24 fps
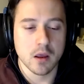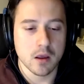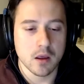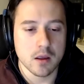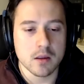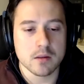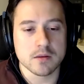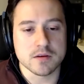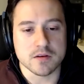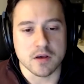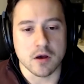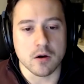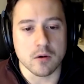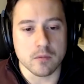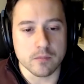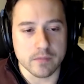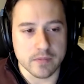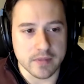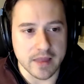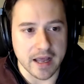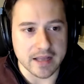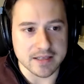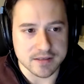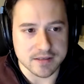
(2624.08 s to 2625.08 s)
So
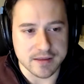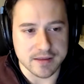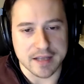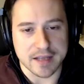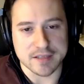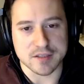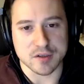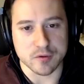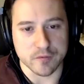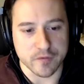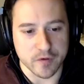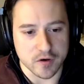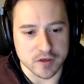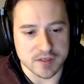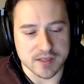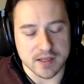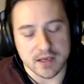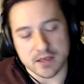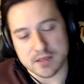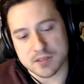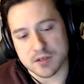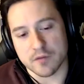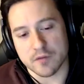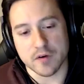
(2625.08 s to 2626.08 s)
that's the first
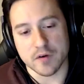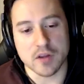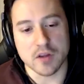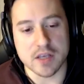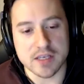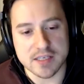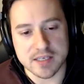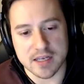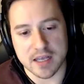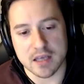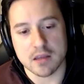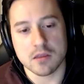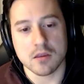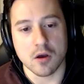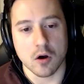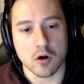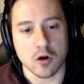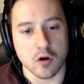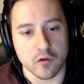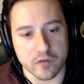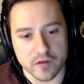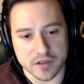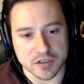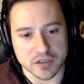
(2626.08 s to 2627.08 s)
thing. So if you're listening, don't
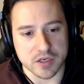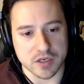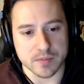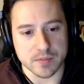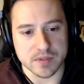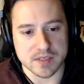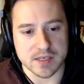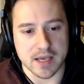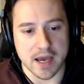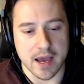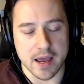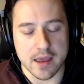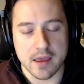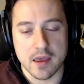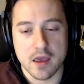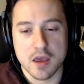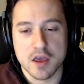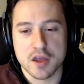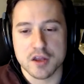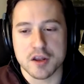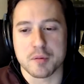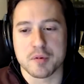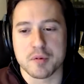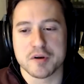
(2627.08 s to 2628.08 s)
go for the cheapest guy.
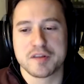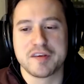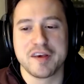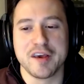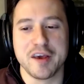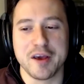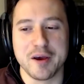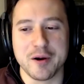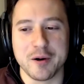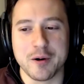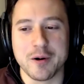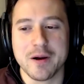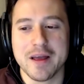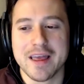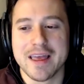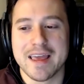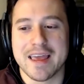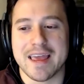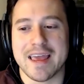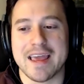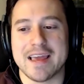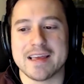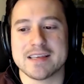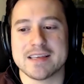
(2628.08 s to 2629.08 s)
Number two
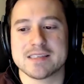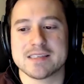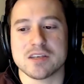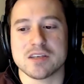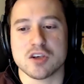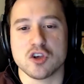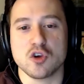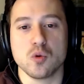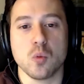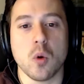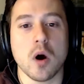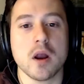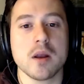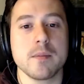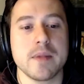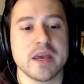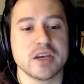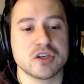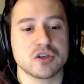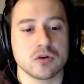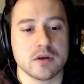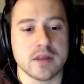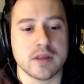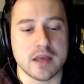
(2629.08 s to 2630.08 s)
is you want to
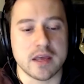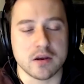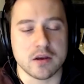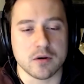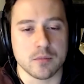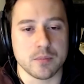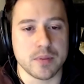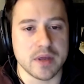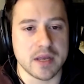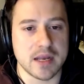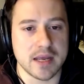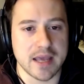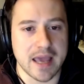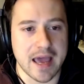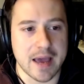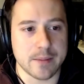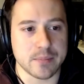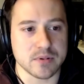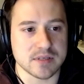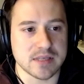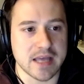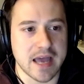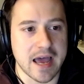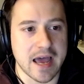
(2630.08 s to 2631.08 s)
make sure that you're bidding
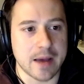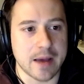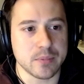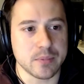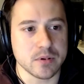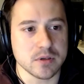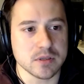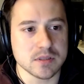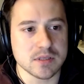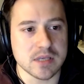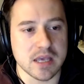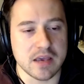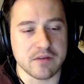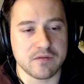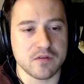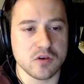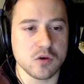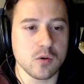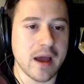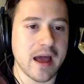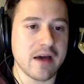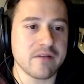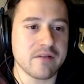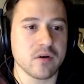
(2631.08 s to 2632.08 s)
apples to apples. If
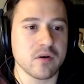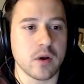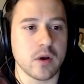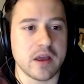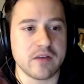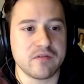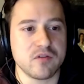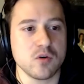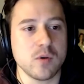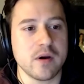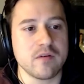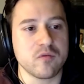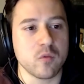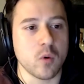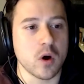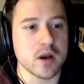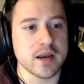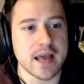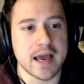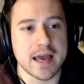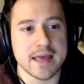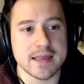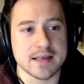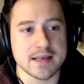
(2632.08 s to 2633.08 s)
you have
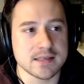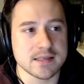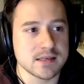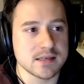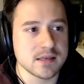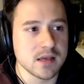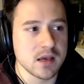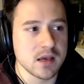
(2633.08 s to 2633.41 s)
one guy that's,